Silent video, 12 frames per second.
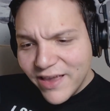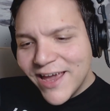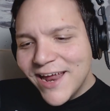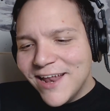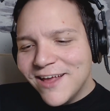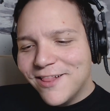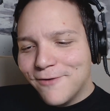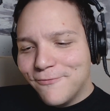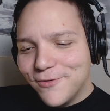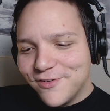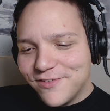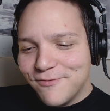Katie Love
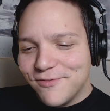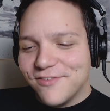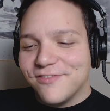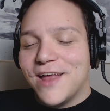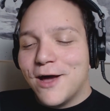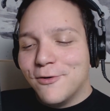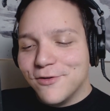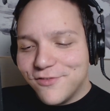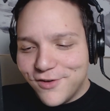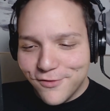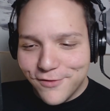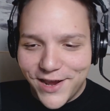47 says now
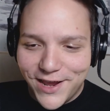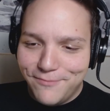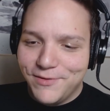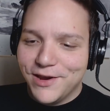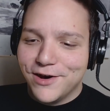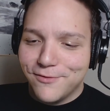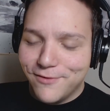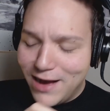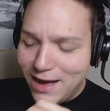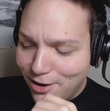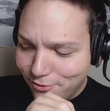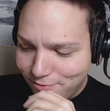it's 2 a.m. here.
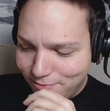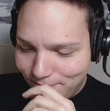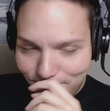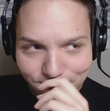Wow.